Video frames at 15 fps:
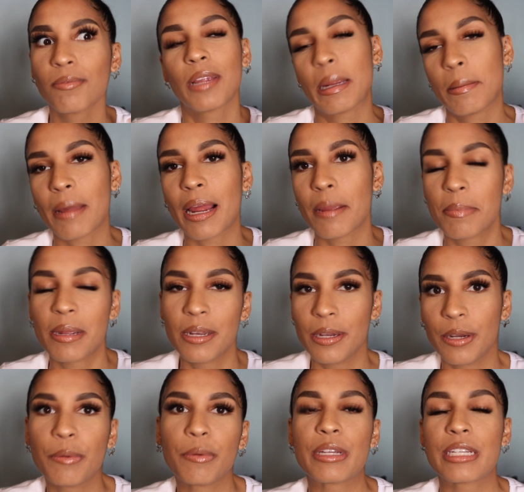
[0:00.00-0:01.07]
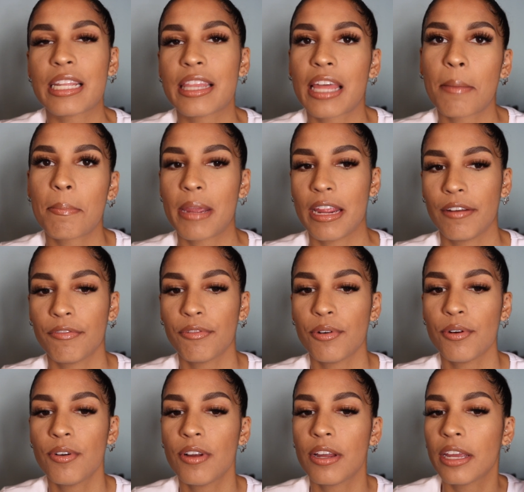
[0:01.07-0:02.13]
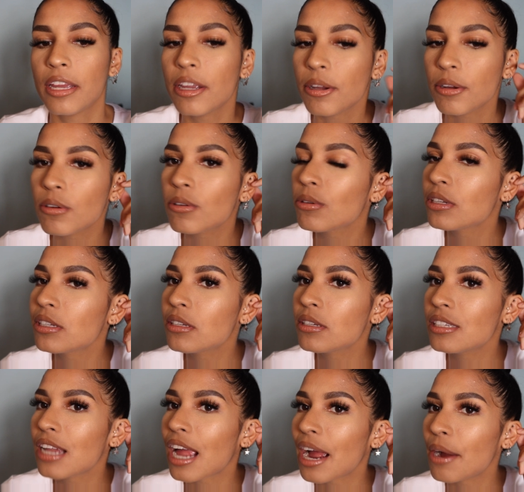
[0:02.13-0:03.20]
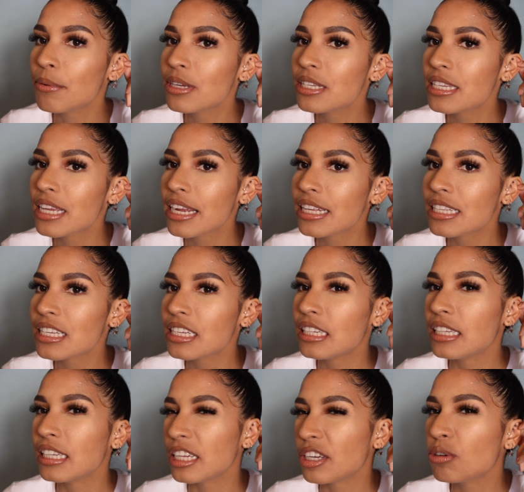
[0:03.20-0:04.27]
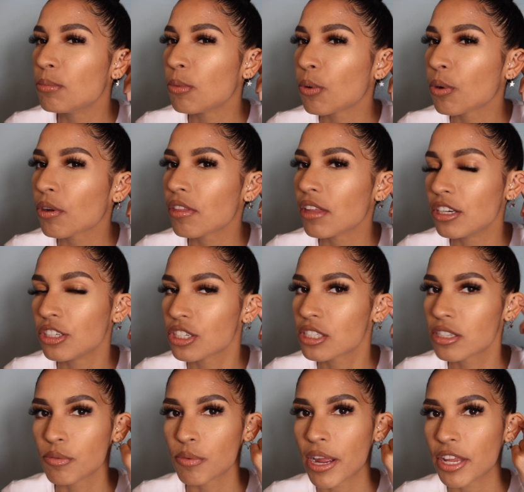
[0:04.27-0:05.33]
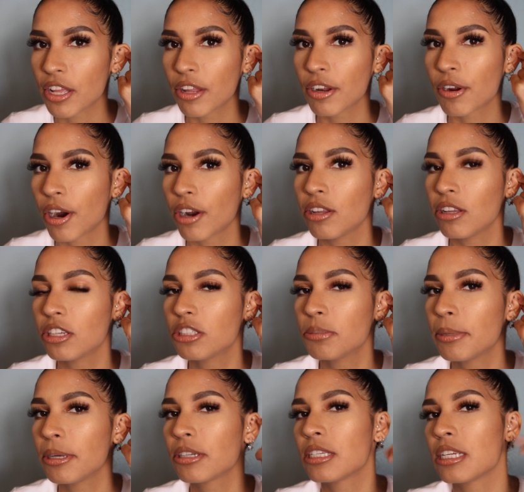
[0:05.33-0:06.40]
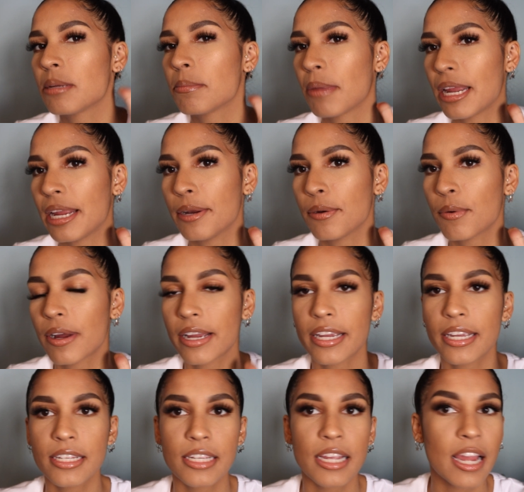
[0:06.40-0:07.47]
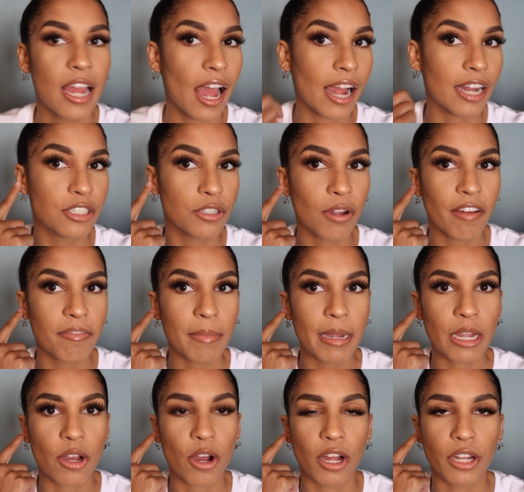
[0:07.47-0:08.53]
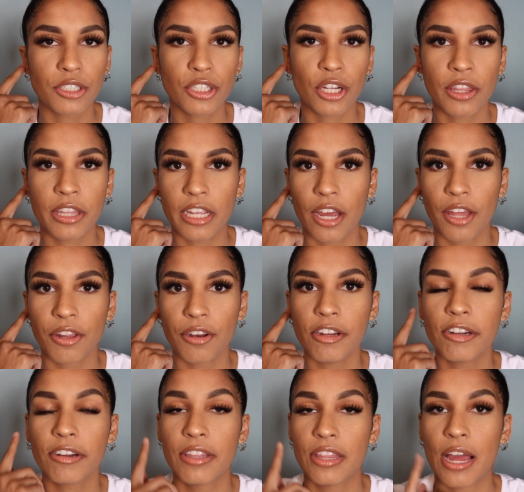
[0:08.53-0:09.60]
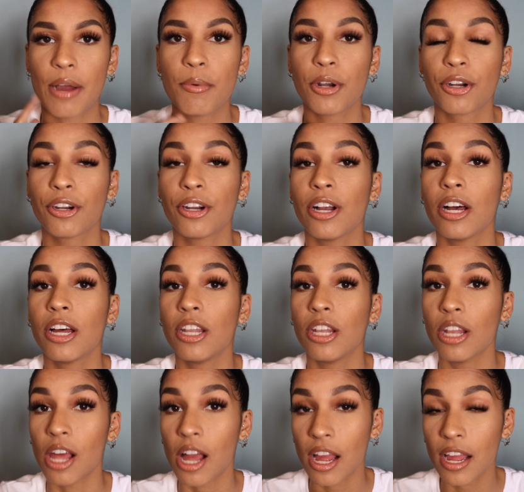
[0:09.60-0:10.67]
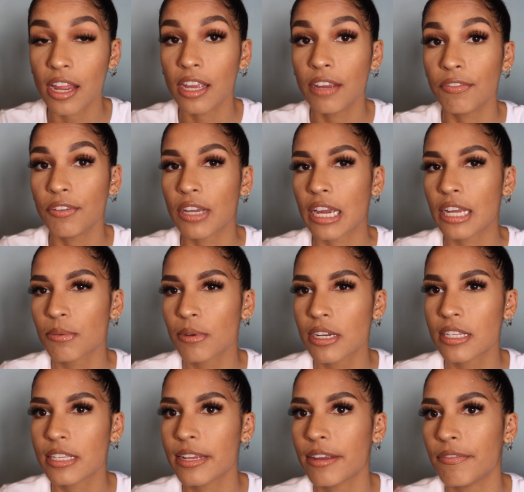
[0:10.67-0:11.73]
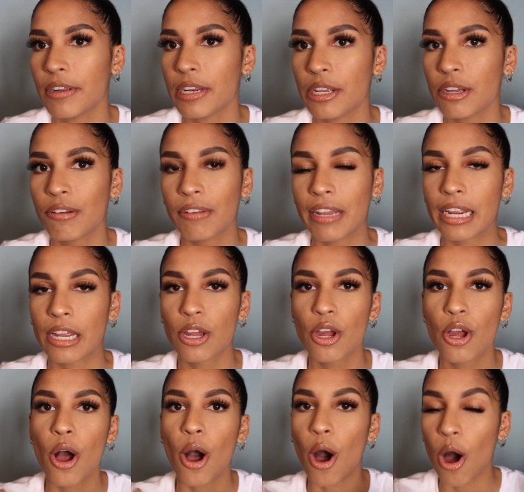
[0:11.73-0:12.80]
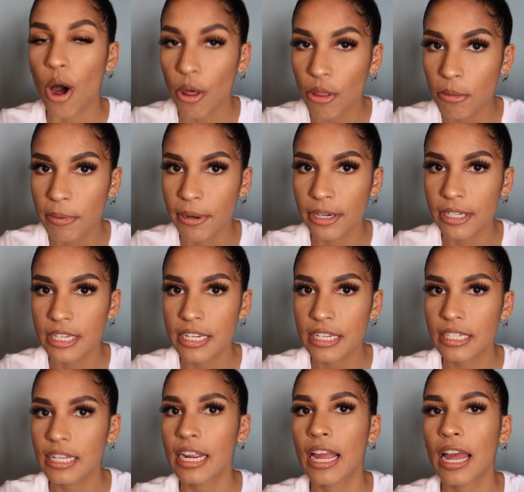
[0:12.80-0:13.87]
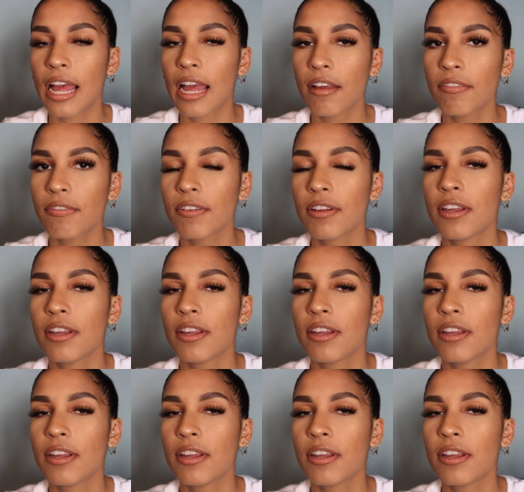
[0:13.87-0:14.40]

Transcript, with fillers: in my opinion, it wasn't that painful. It would I would say it's a little more than just a regular cartilage piercing pain-wise. I do have my conch on the other ear and that one hurt a lot. If you guys want to see a video of like all the piercings I have,